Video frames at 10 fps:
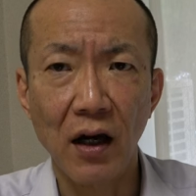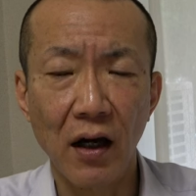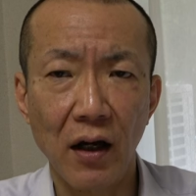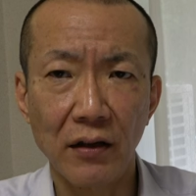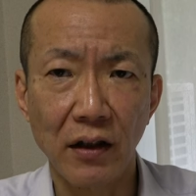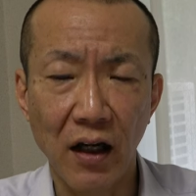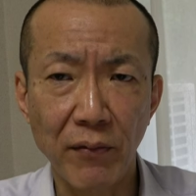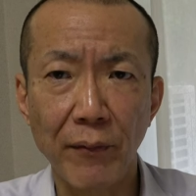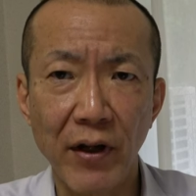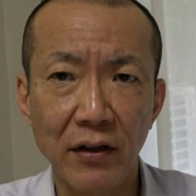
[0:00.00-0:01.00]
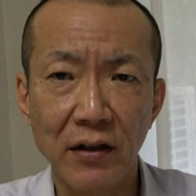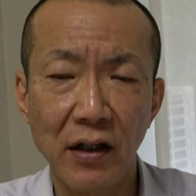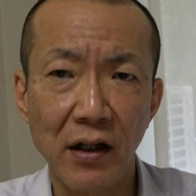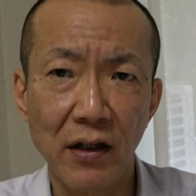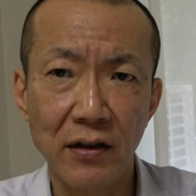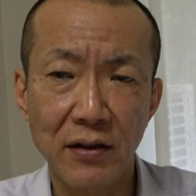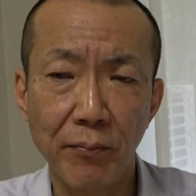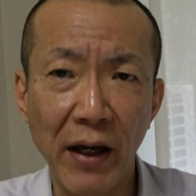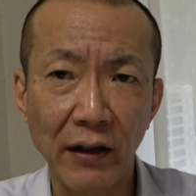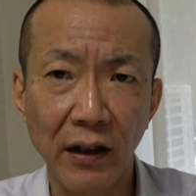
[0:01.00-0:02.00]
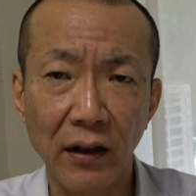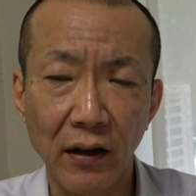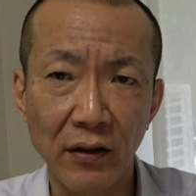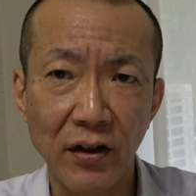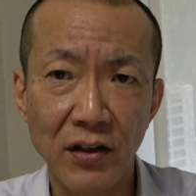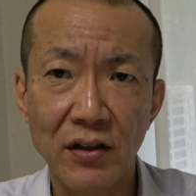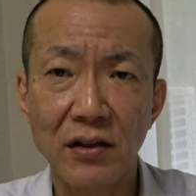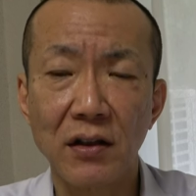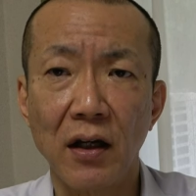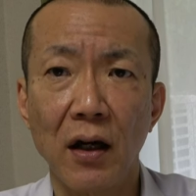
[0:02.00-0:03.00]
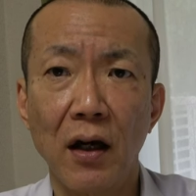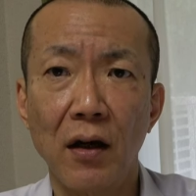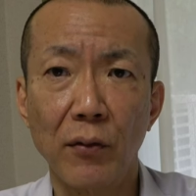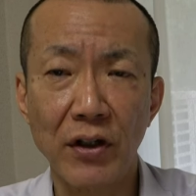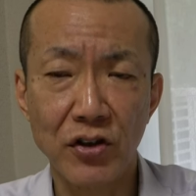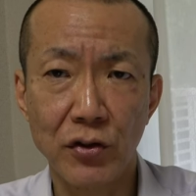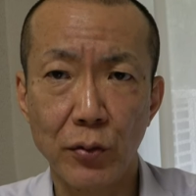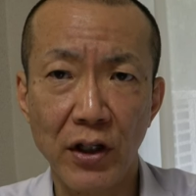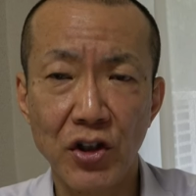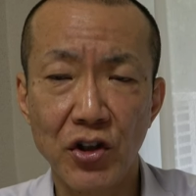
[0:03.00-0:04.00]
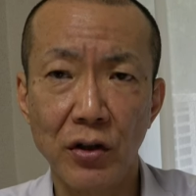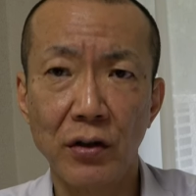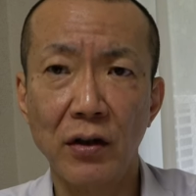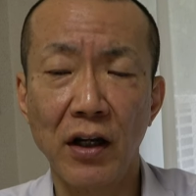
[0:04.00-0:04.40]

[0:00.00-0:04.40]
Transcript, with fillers: the government is making this registration